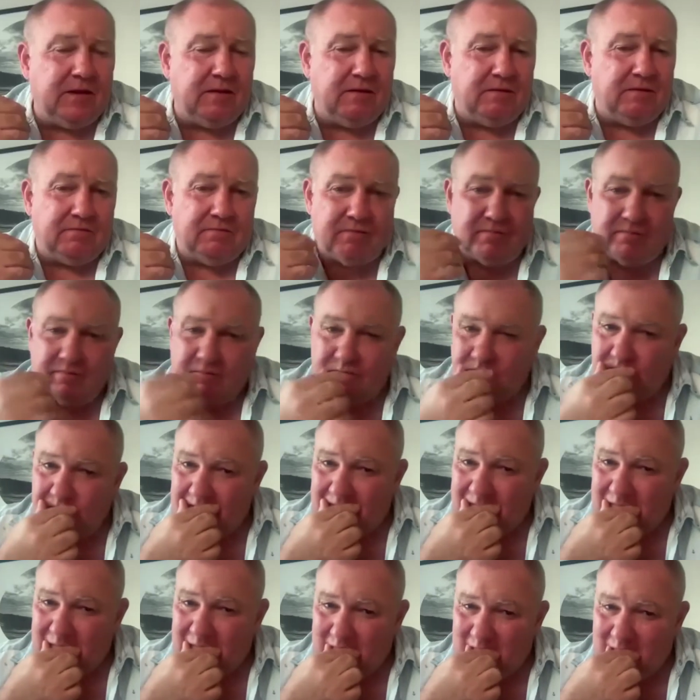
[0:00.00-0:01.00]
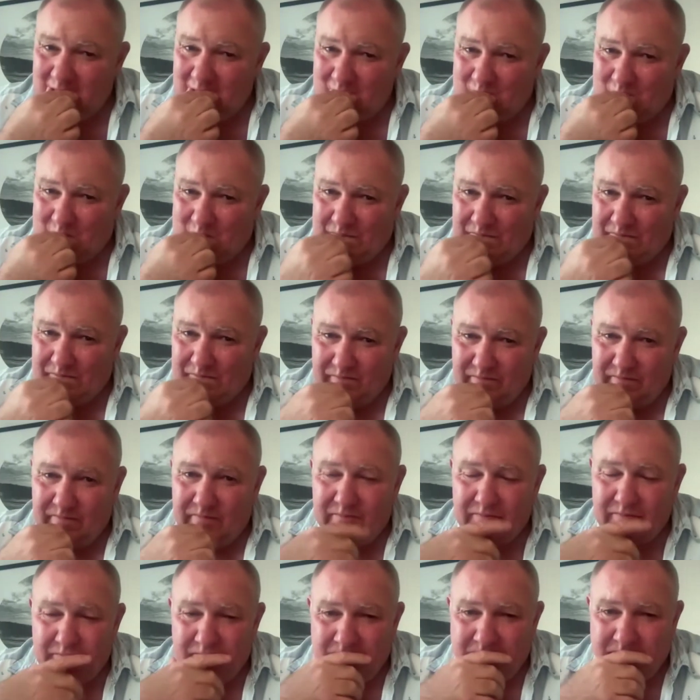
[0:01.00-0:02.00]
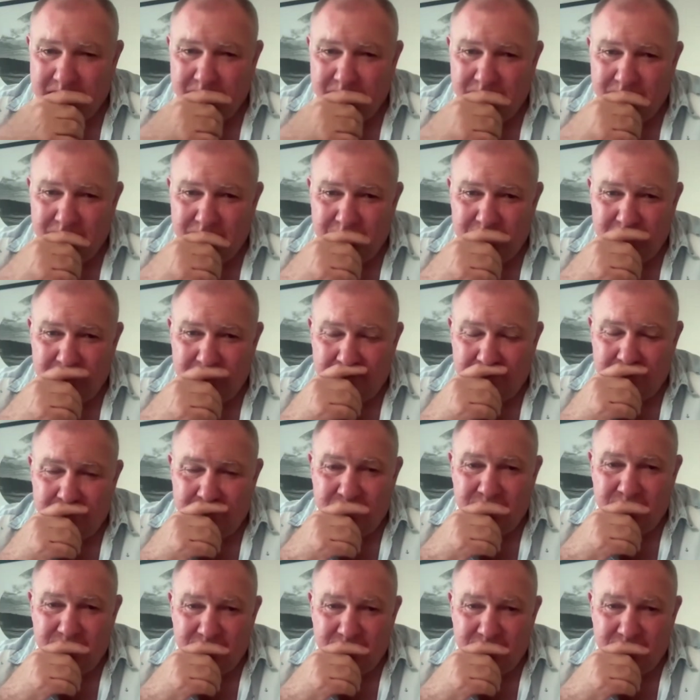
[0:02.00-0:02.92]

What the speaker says: yeah, so this leads me like to one